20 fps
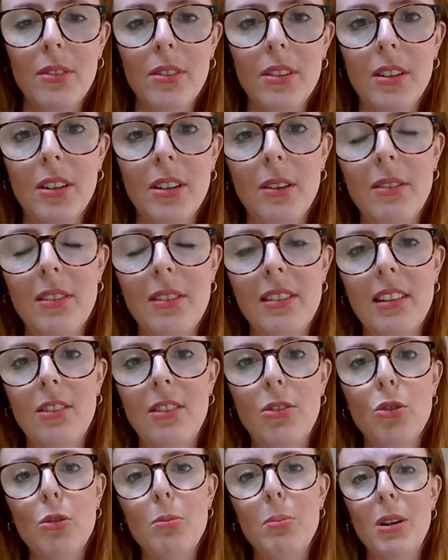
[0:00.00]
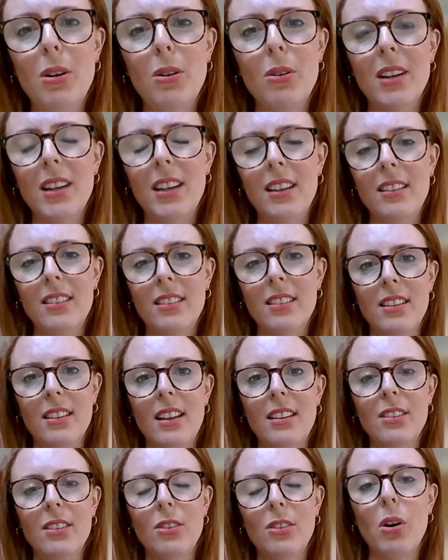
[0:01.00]
It's your belongings,
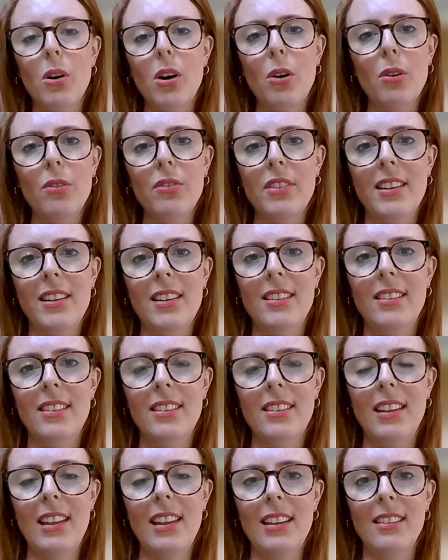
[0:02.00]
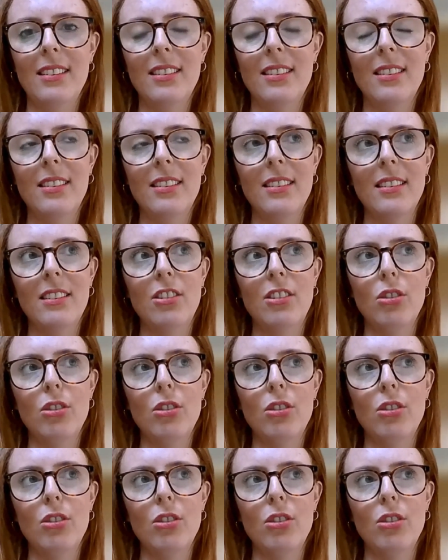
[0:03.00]
and quite often it's